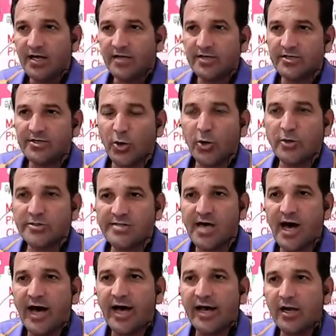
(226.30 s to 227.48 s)
Those
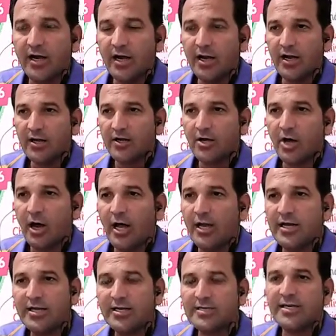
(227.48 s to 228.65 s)
are
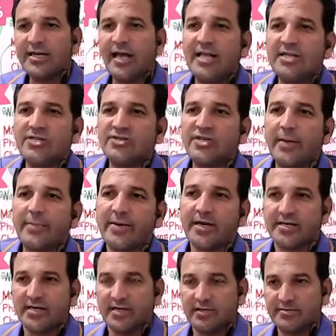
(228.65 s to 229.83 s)
called the algebraic
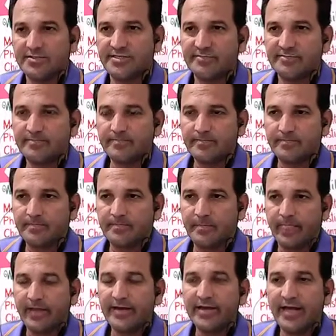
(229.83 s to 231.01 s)
terms.
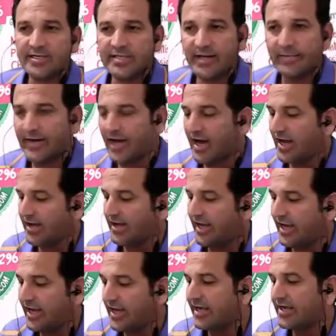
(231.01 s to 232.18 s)
In algebra,
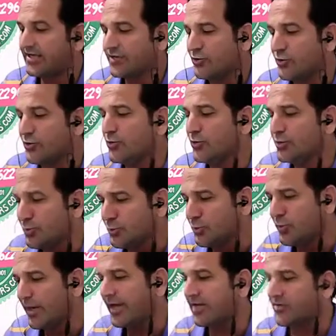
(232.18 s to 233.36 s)
A, 2,
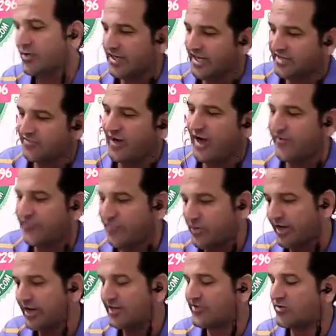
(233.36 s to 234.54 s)
2a, 3xy,
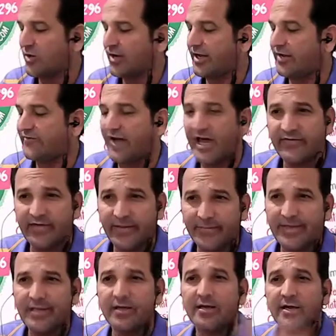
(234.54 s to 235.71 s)
4n square,
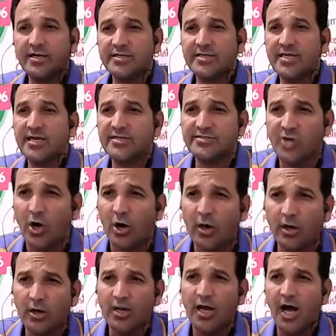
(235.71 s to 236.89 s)
5ab, these
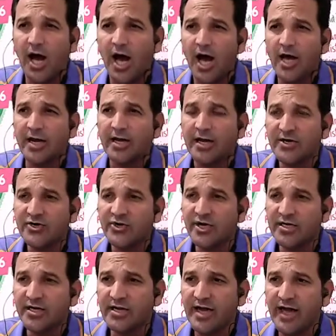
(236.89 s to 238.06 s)
all are
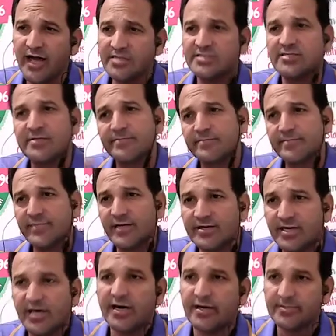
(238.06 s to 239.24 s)
treated as
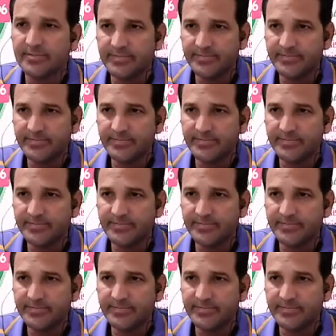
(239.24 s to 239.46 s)
term.